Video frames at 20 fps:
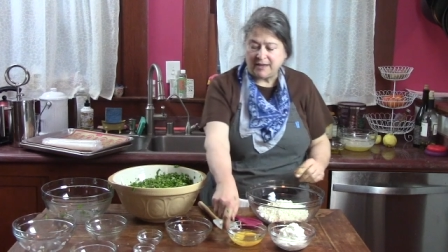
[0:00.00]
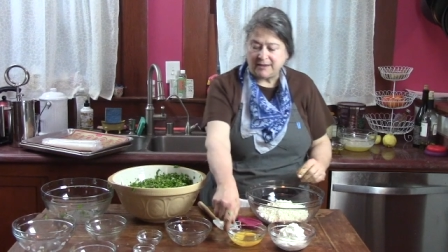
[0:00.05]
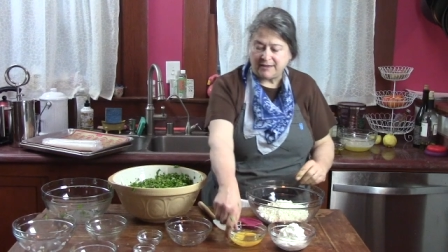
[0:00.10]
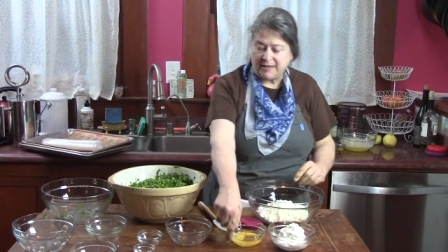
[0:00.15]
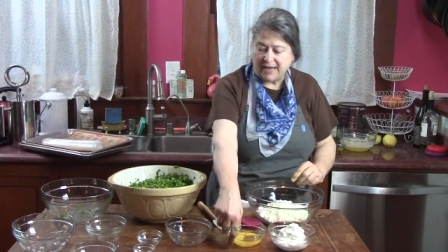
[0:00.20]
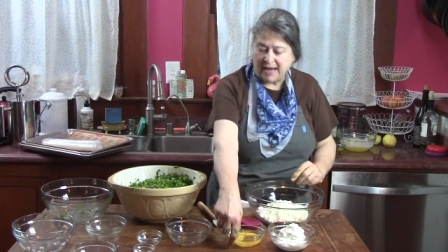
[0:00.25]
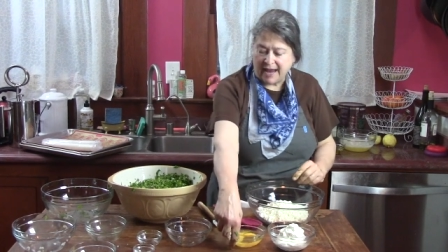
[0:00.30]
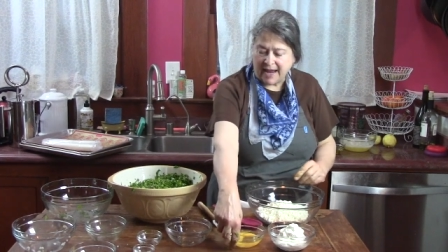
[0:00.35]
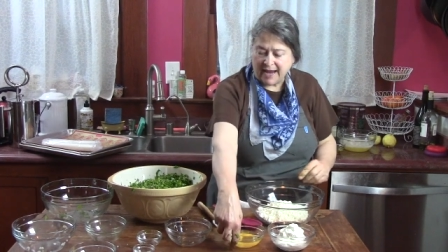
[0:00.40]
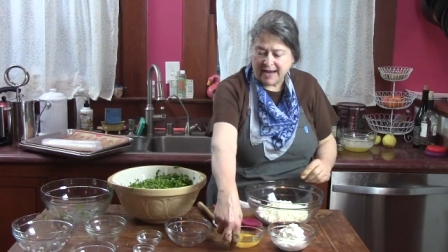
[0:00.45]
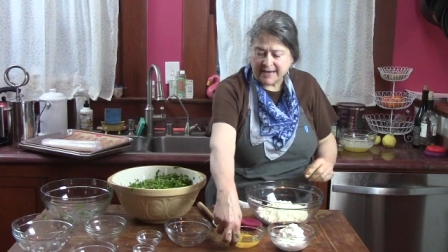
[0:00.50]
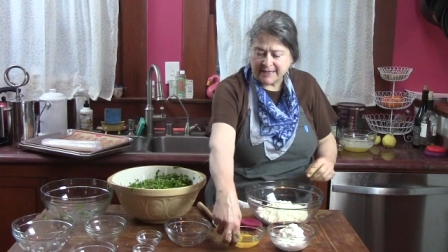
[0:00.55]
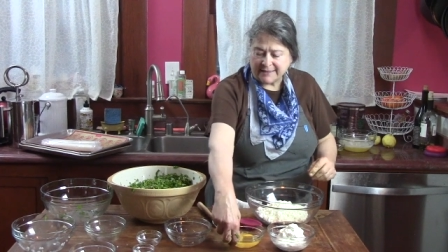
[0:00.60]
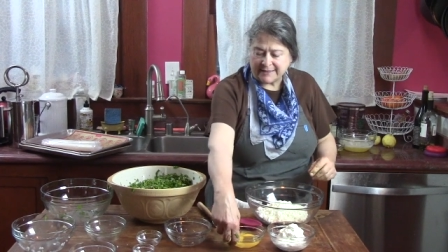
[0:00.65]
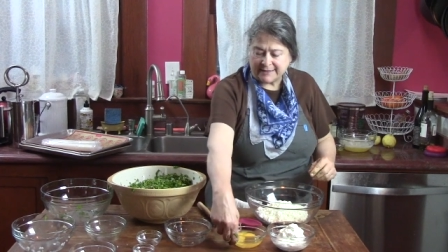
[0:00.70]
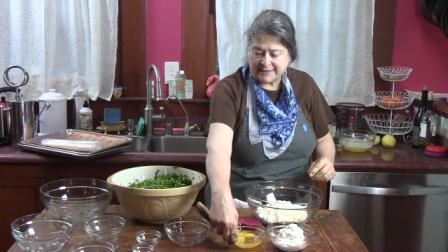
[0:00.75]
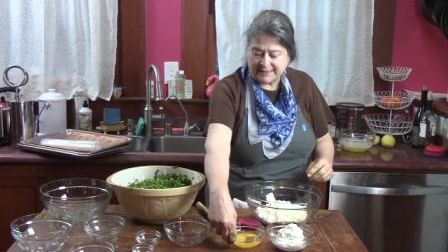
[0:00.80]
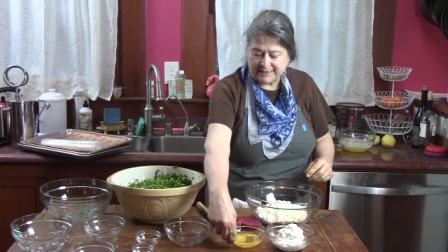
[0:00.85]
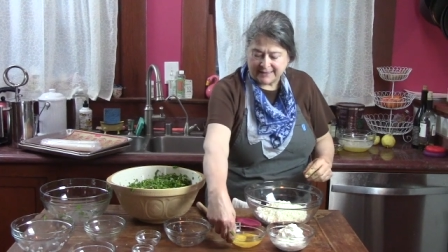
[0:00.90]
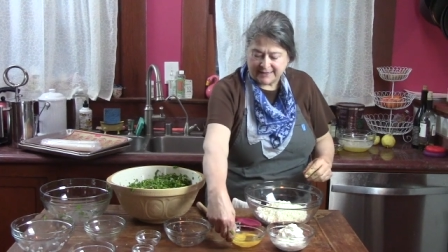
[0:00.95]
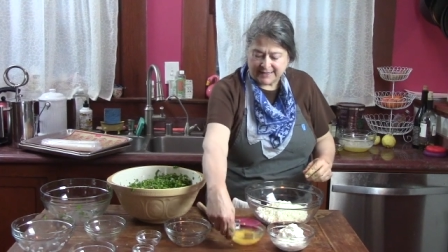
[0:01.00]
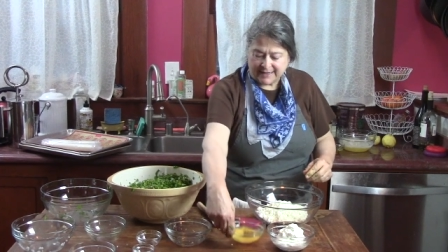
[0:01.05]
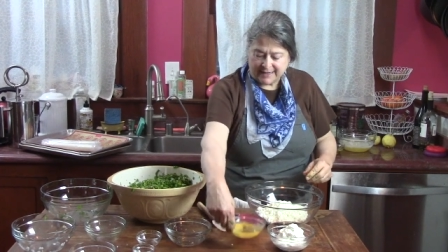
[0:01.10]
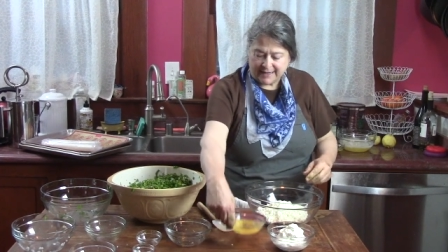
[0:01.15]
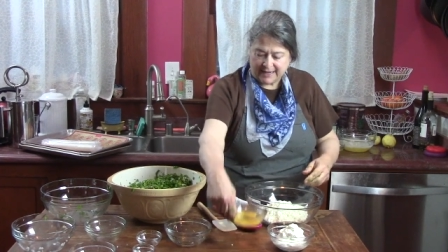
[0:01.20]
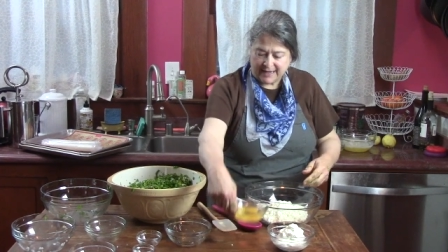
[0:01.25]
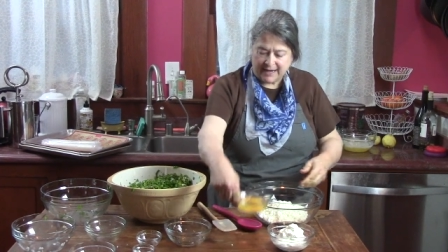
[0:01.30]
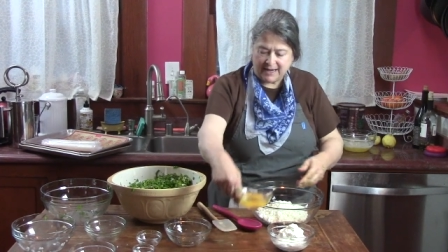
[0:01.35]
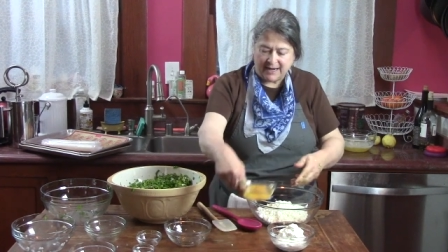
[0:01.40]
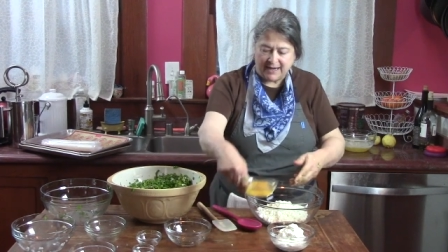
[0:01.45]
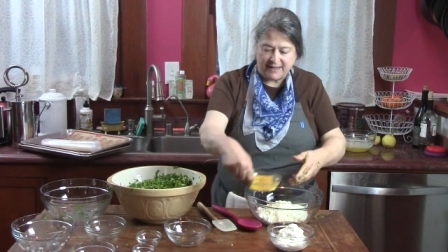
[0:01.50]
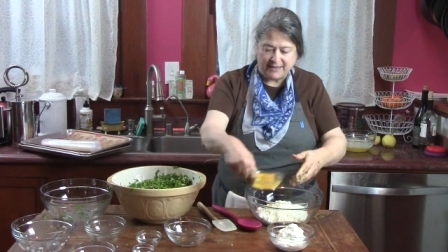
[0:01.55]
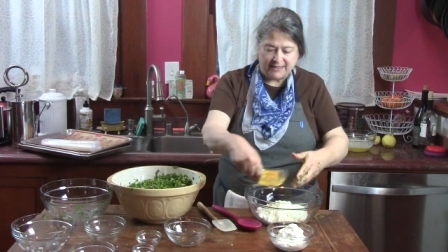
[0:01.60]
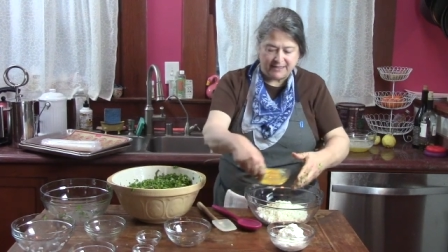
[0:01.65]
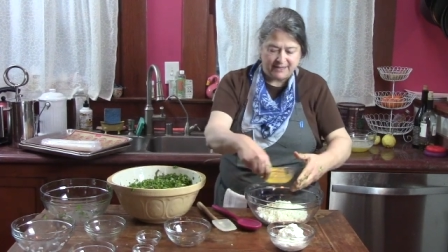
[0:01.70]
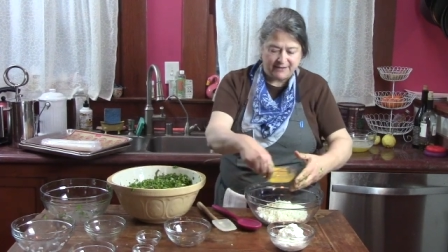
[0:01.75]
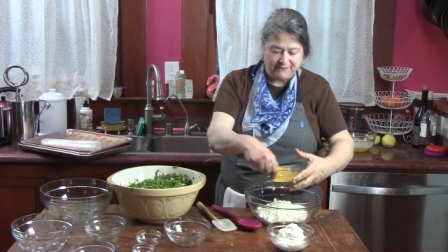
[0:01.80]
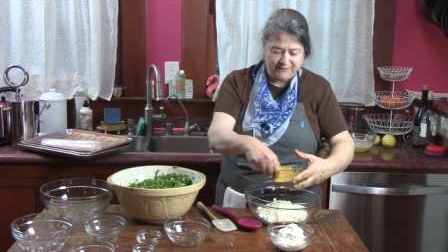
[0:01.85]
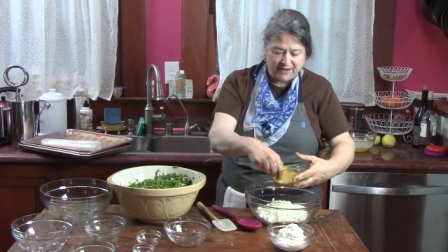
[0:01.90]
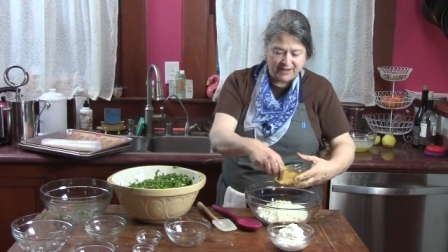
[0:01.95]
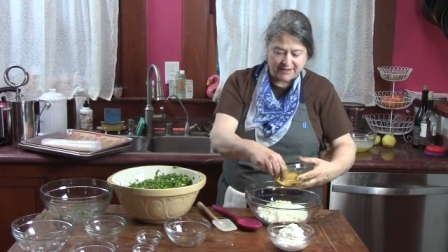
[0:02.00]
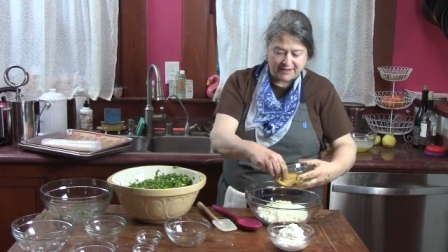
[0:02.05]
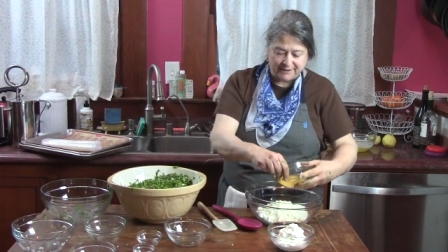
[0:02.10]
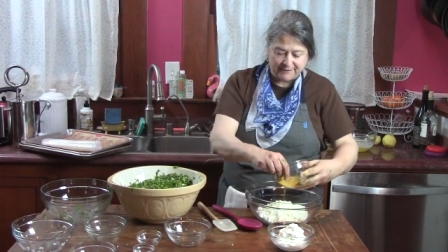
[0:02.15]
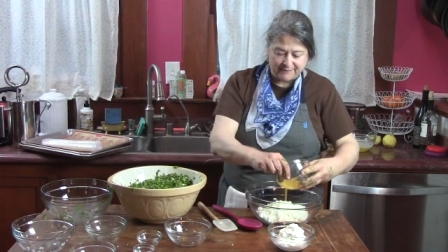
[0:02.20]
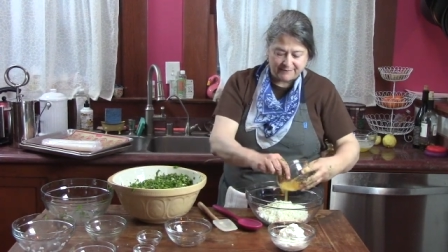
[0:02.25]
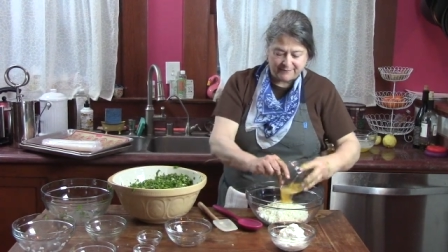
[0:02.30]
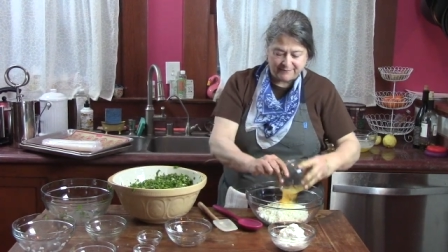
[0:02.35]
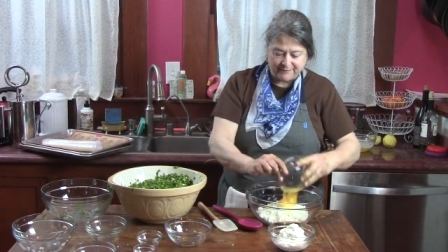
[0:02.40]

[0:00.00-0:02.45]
the eggs, and the feta.